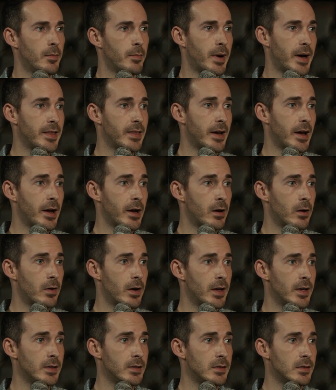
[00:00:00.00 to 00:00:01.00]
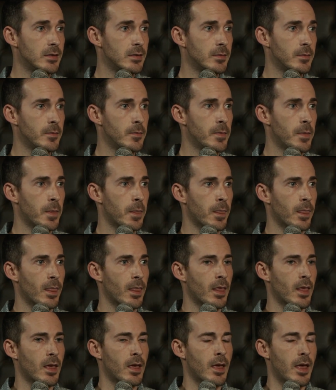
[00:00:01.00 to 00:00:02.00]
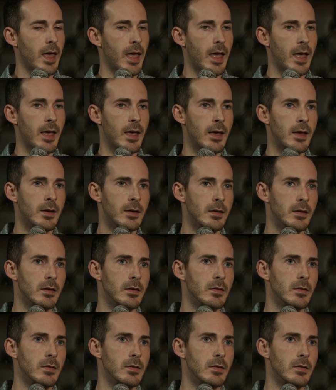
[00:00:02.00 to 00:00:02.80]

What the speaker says: by the IRS. And